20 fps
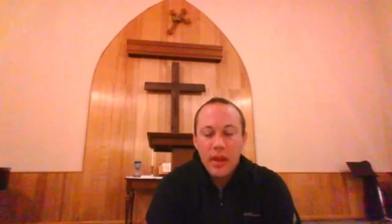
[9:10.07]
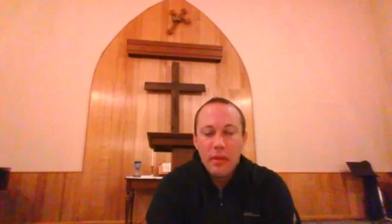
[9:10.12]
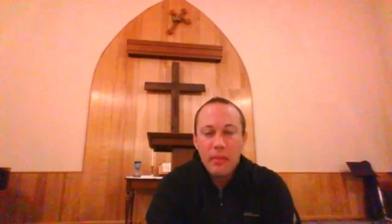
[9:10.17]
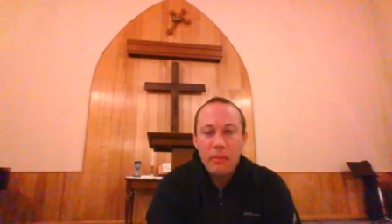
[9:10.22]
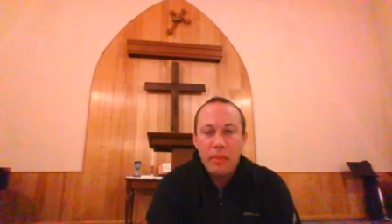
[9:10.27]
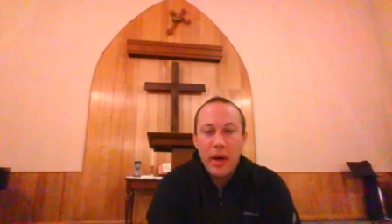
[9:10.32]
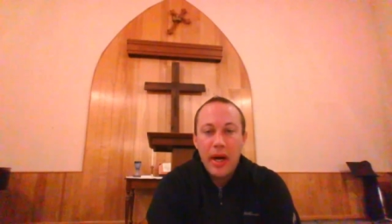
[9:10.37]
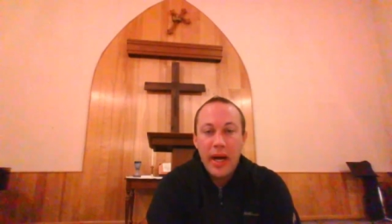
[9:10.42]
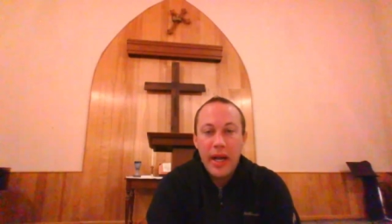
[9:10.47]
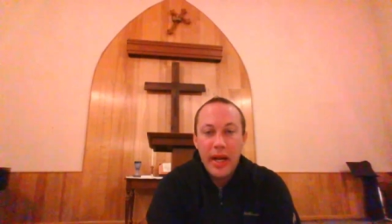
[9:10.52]

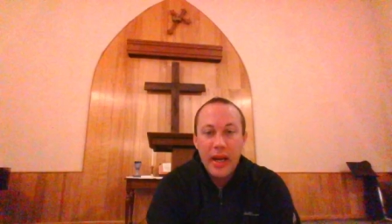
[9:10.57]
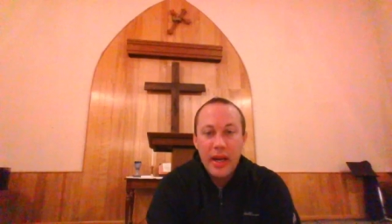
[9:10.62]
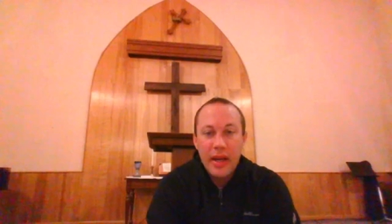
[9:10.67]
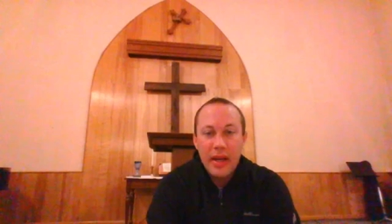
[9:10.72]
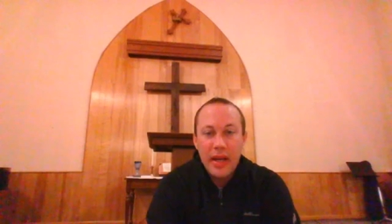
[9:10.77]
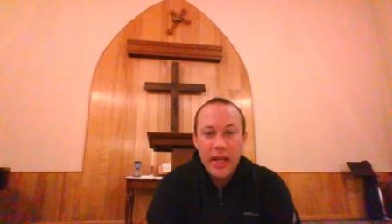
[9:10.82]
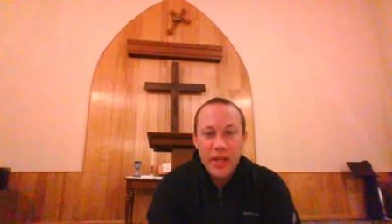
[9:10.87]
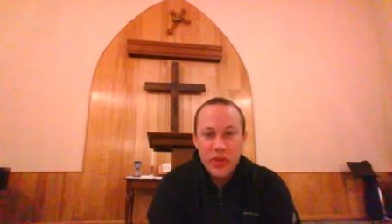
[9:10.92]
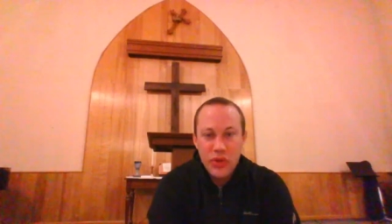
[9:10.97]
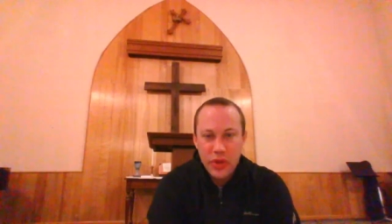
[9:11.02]

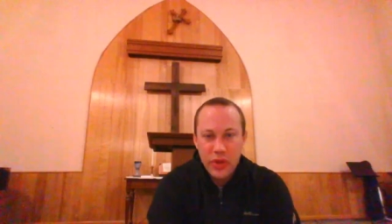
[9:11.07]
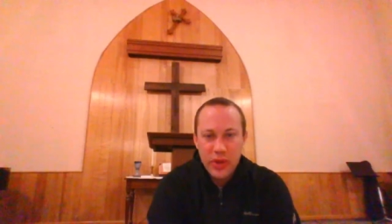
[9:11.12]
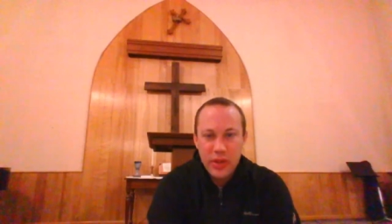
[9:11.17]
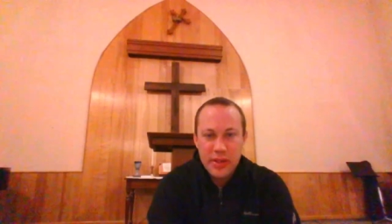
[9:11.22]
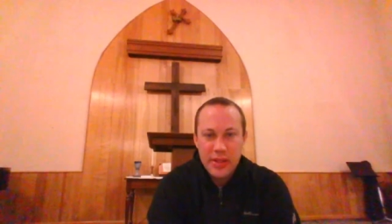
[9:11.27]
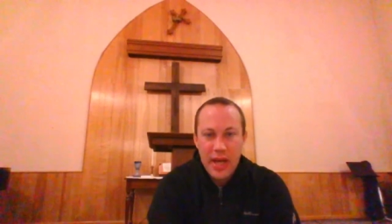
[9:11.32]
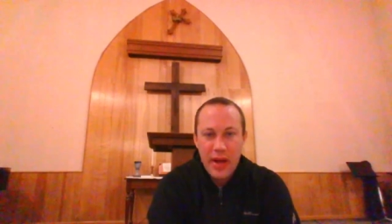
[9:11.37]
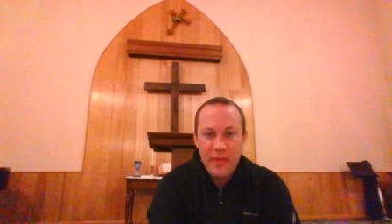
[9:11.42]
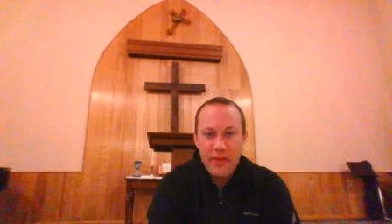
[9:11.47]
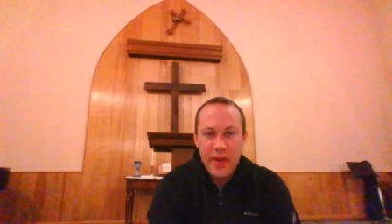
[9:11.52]
But Israel
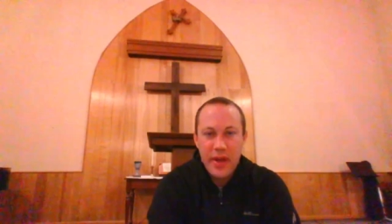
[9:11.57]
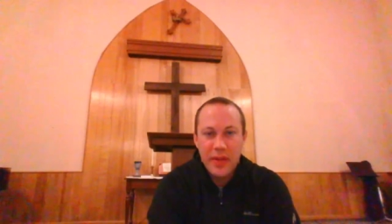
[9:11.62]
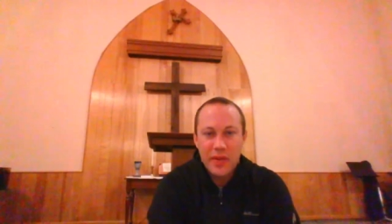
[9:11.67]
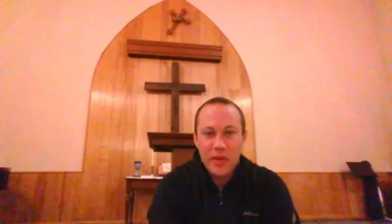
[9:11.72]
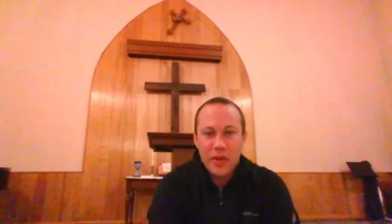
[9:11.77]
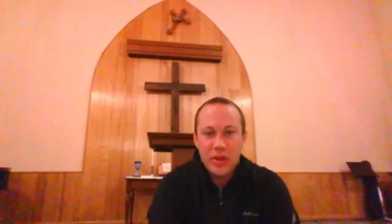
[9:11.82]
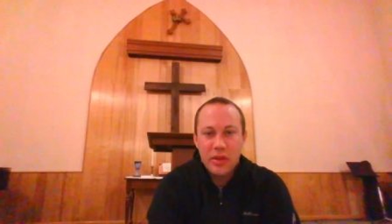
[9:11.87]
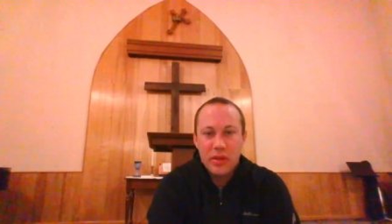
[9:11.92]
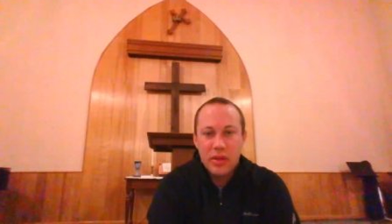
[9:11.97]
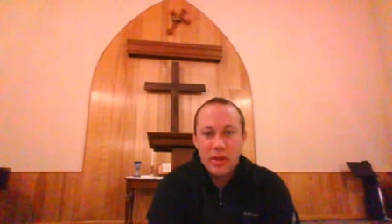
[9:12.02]
is not
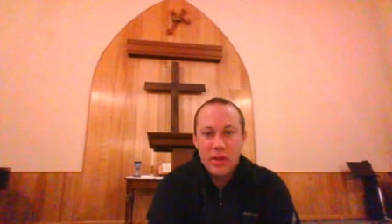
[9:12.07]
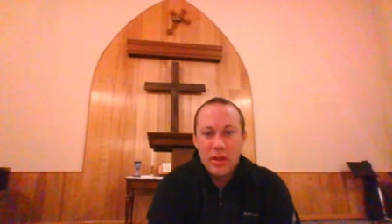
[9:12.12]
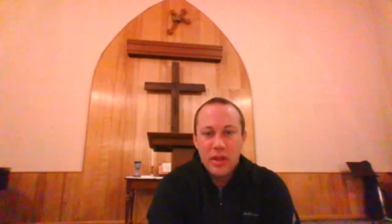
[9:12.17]
faithful.